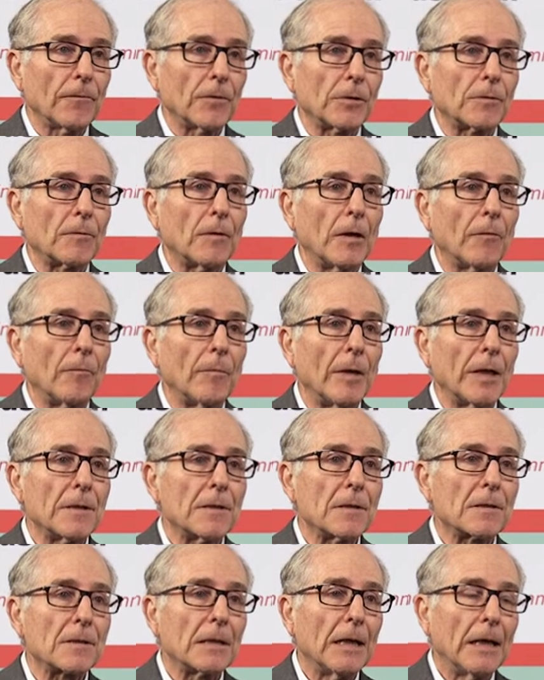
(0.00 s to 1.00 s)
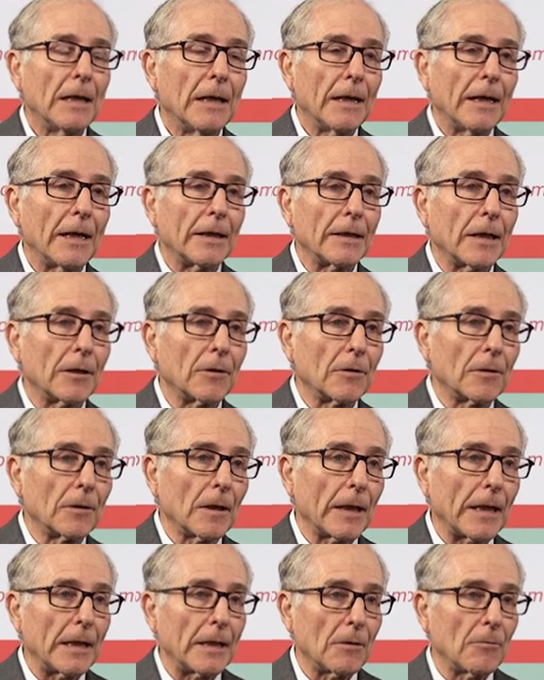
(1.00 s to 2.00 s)
for 12 months, and then
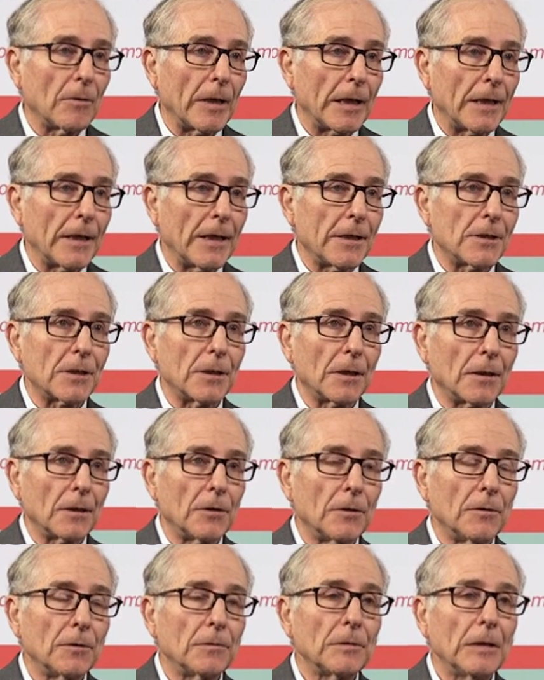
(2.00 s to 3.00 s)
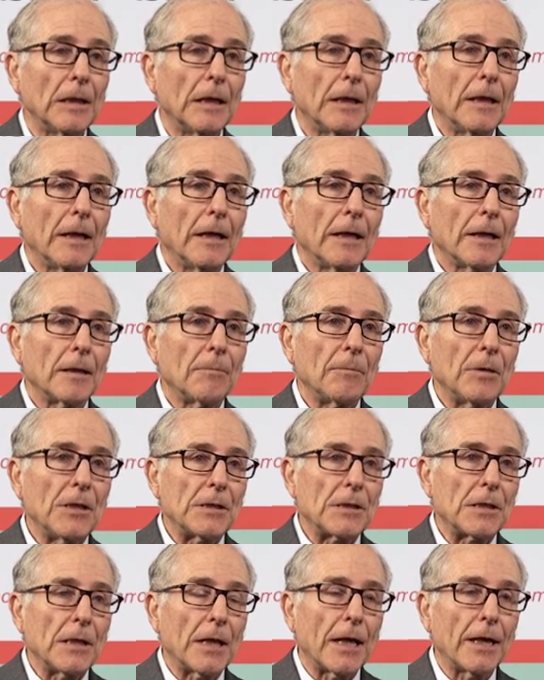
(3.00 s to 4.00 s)
oral anticoagulation alone. The
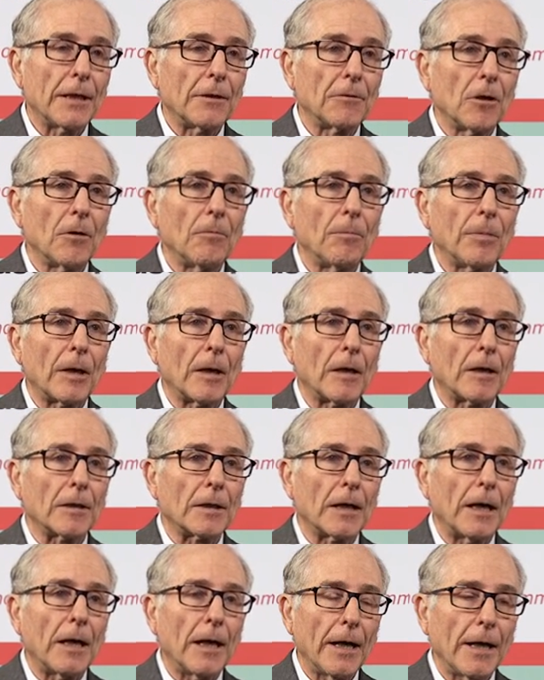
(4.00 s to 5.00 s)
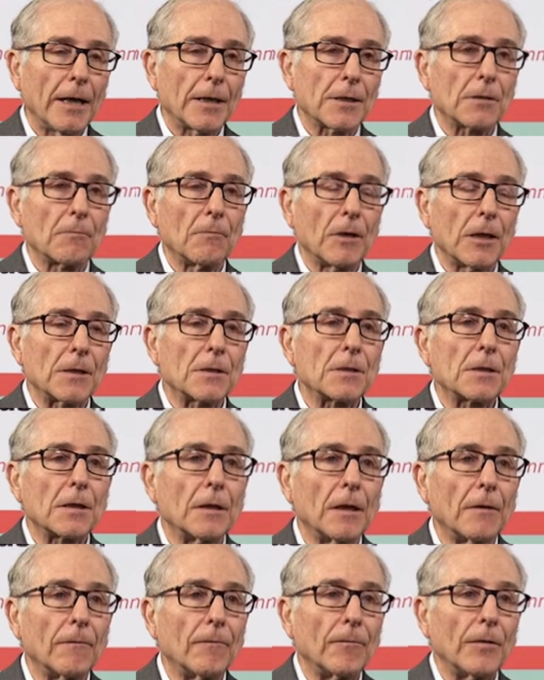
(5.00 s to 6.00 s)
PCI group are at the highest
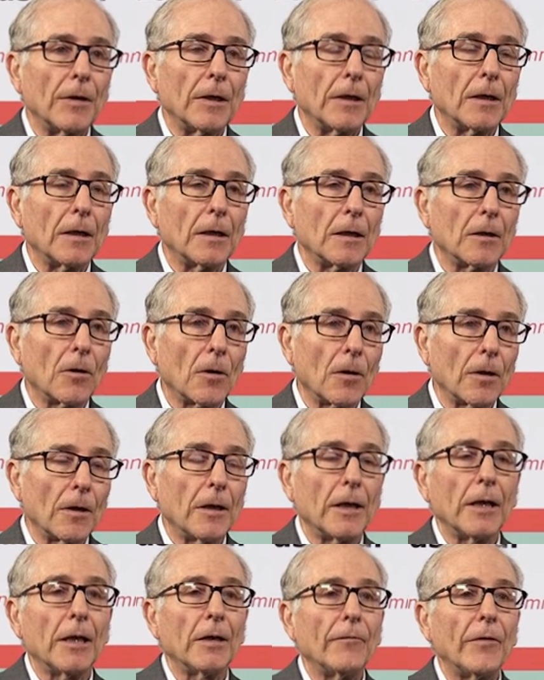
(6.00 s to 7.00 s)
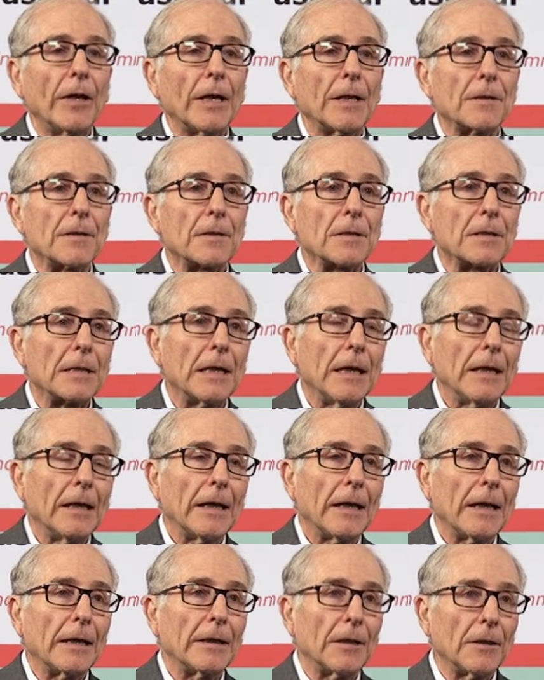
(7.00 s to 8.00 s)
risk of coronary events,
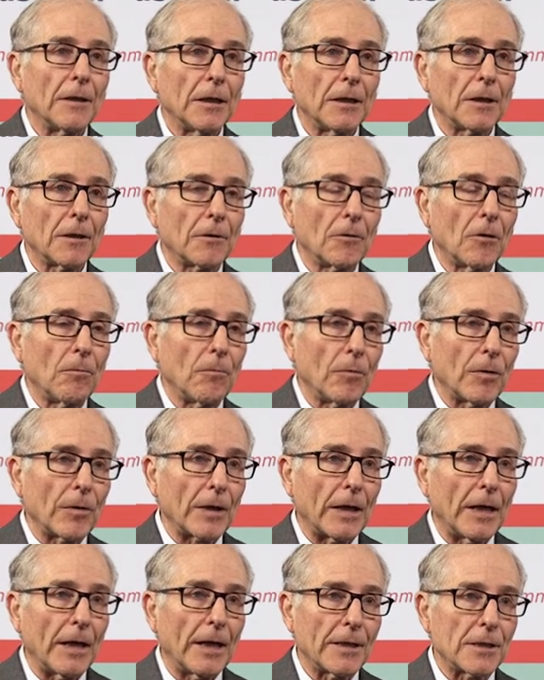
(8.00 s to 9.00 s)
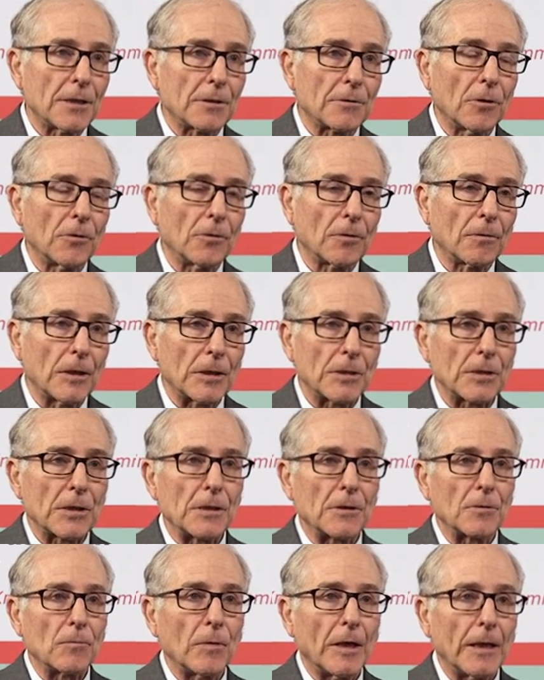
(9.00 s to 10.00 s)
and they're in the group with a high stroke risk
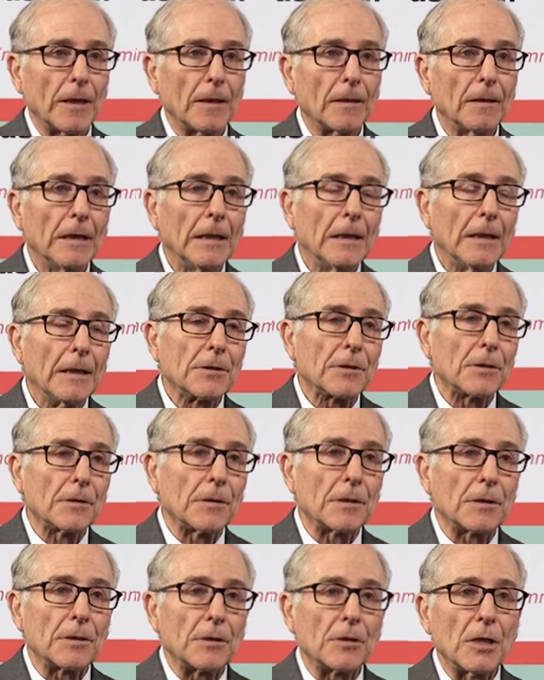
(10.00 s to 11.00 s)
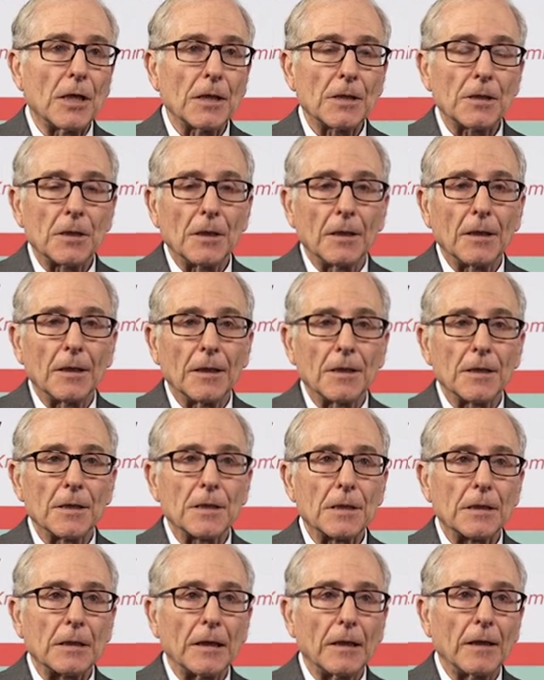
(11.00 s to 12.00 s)
as well. So the suggestion
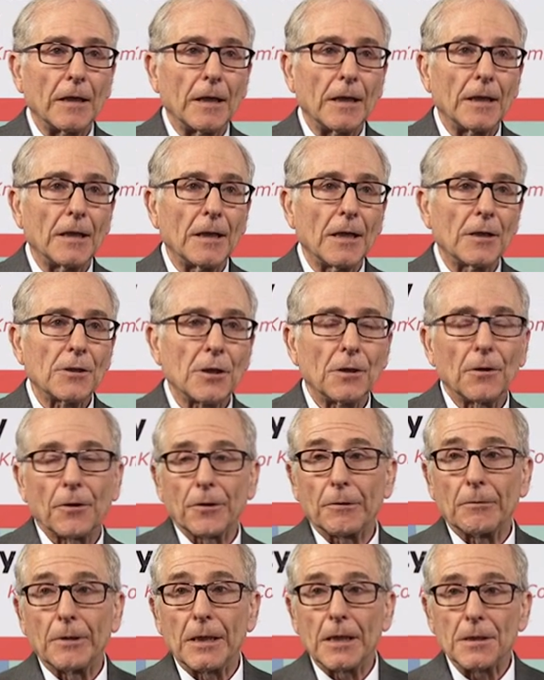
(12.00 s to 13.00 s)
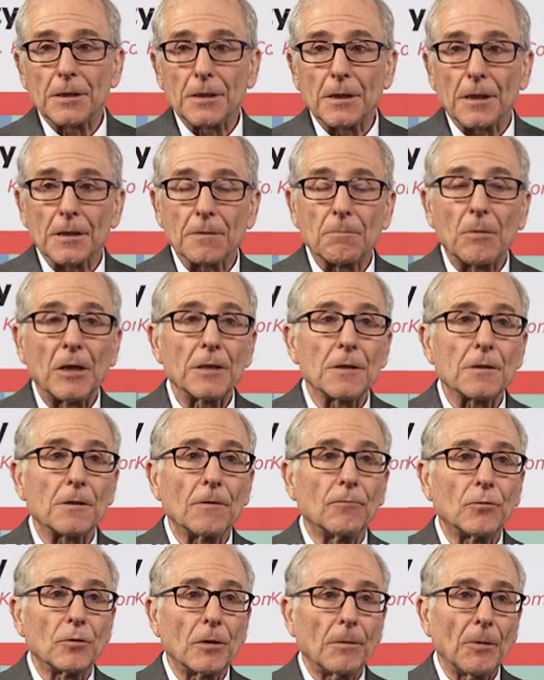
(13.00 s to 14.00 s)
is an initial 3 to 6 months
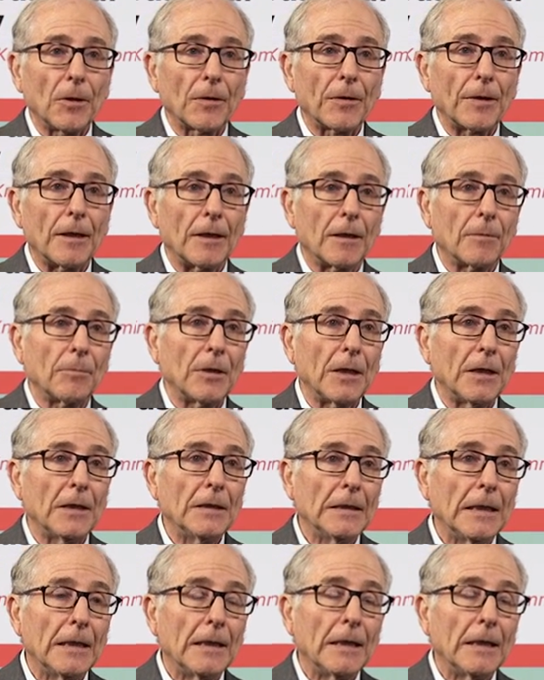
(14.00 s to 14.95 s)
of triple therapy,